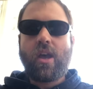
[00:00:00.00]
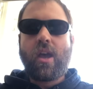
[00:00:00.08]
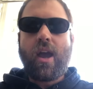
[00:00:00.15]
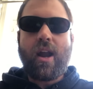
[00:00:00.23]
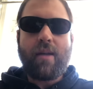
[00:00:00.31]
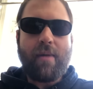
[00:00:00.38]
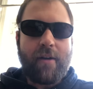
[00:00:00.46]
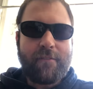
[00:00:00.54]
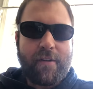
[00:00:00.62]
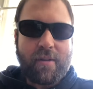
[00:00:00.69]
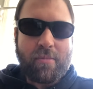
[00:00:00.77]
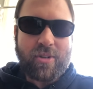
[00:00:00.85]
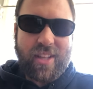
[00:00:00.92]
And about
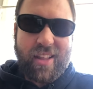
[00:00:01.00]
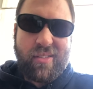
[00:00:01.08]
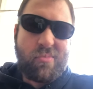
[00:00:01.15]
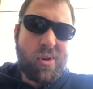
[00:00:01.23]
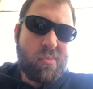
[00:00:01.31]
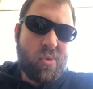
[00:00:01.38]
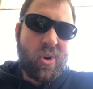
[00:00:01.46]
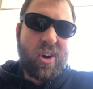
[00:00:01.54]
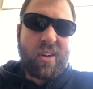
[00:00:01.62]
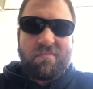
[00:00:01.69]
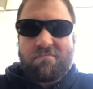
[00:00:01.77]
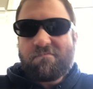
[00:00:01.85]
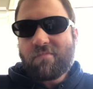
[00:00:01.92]
50% of them are
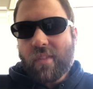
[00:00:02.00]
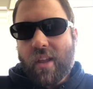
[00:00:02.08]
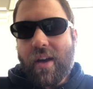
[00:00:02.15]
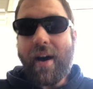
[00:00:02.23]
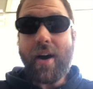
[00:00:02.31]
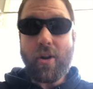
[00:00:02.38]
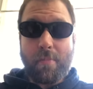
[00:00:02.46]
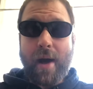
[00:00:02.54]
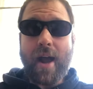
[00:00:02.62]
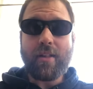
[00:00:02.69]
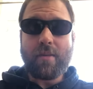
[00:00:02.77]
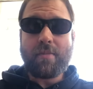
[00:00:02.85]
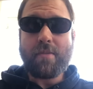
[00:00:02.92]
more
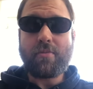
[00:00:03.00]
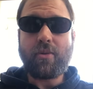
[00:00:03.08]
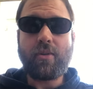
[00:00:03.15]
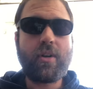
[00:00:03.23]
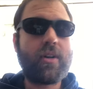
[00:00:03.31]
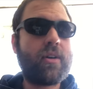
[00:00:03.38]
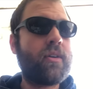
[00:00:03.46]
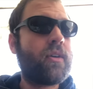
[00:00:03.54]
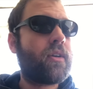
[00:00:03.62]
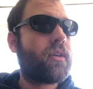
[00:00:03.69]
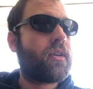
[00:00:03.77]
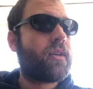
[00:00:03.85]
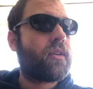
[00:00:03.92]
autopilot people.
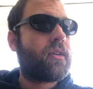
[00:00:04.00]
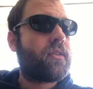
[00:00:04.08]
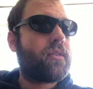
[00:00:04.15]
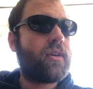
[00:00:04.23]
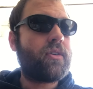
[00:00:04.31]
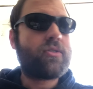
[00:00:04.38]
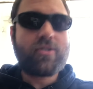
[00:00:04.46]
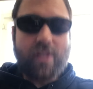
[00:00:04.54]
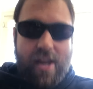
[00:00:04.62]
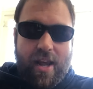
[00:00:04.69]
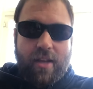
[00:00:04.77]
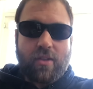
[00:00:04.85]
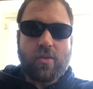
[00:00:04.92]
They're seeing the